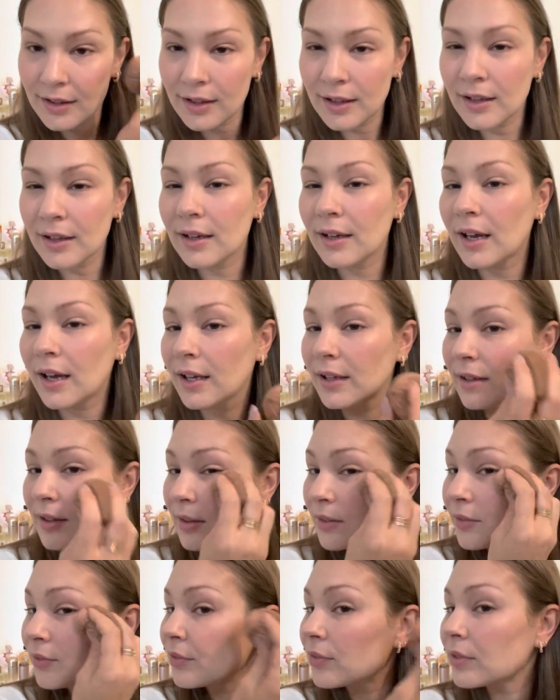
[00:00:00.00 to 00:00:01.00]
It kind
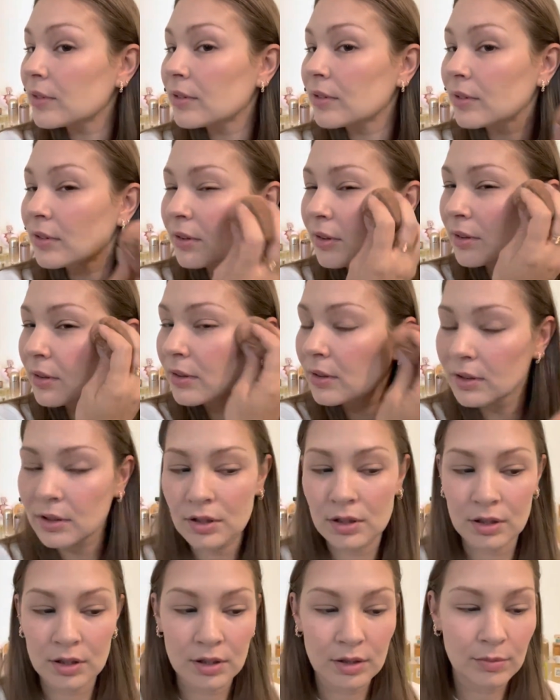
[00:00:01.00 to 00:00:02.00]
of
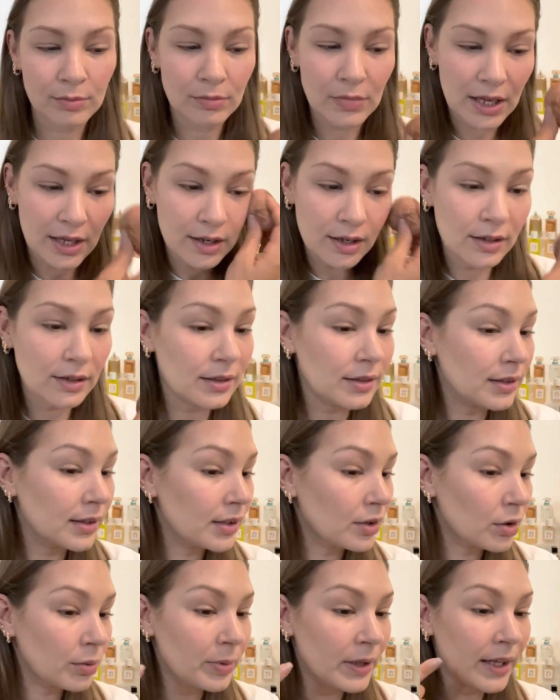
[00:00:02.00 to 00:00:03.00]
made a
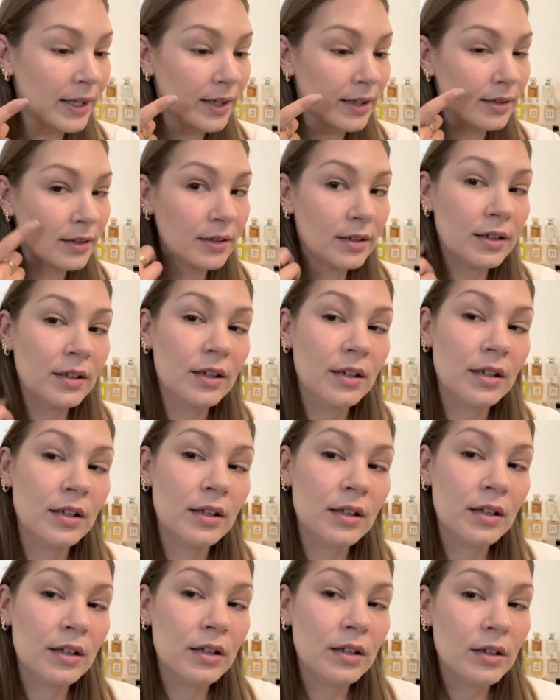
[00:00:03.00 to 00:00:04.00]
little bit
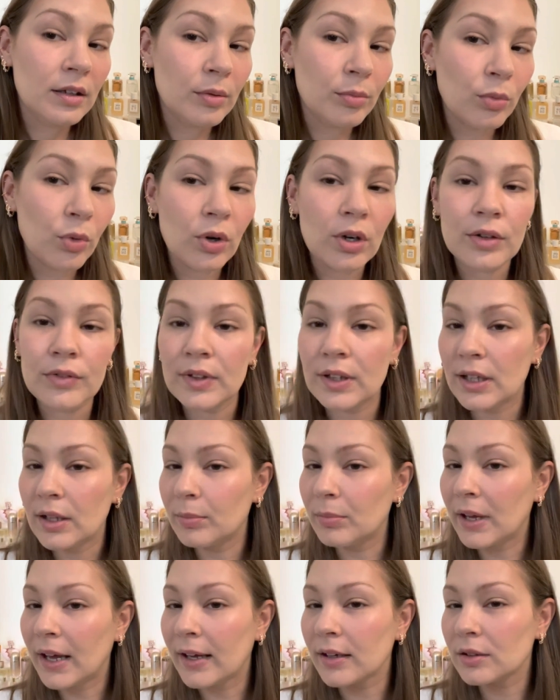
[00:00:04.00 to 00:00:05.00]
more of an
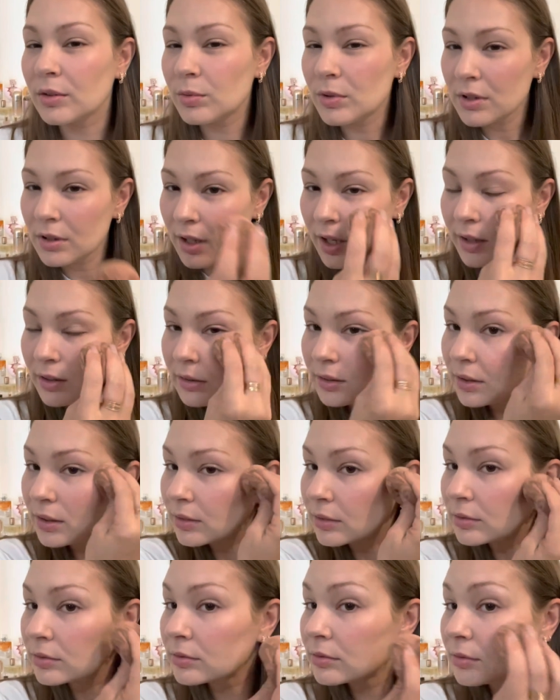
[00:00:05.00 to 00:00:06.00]
impact. Well, I don't
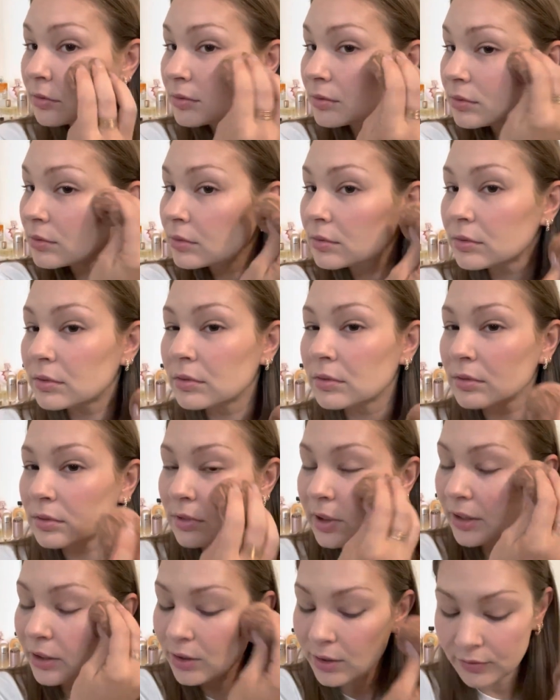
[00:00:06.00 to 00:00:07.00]
know.
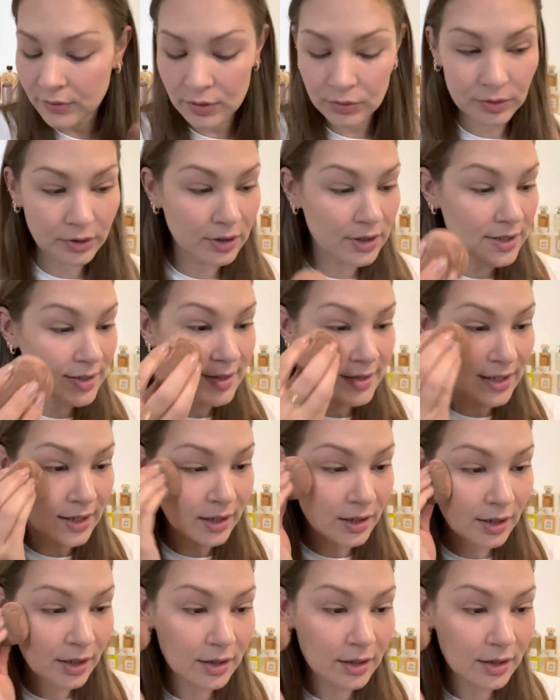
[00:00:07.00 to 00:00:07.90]
Can you even really see it?